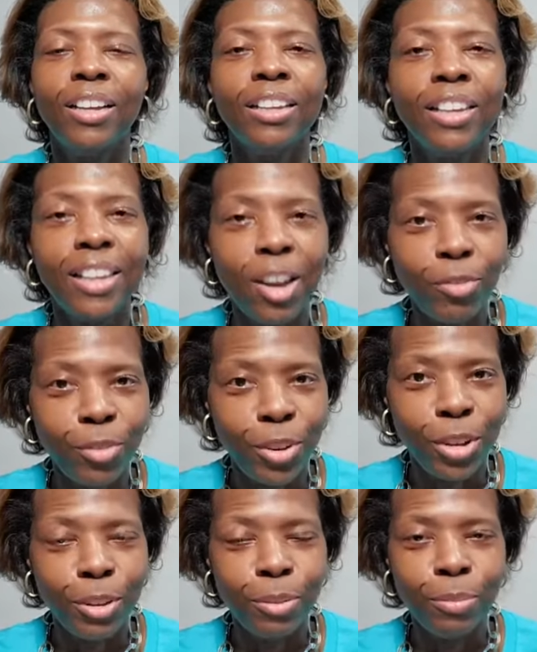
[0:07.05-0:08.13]
A good
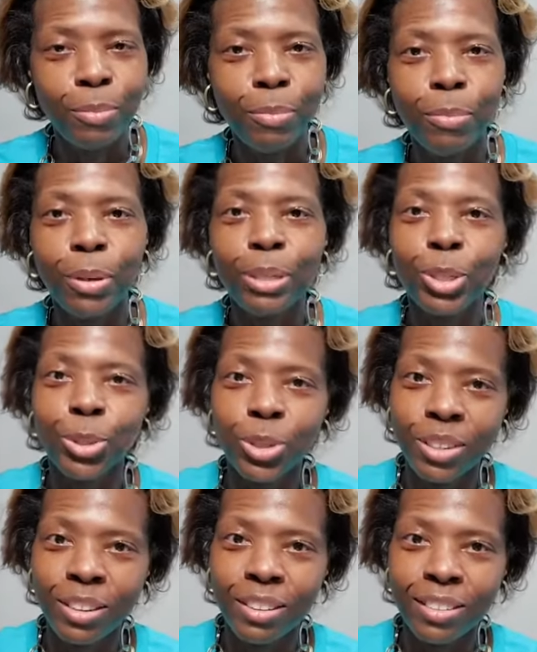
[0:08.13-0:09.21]
afternoon.
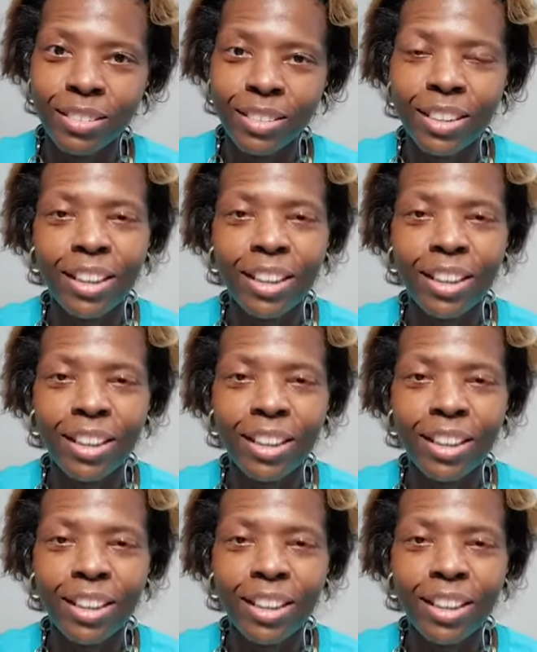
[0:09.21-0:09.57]
Buongiorno.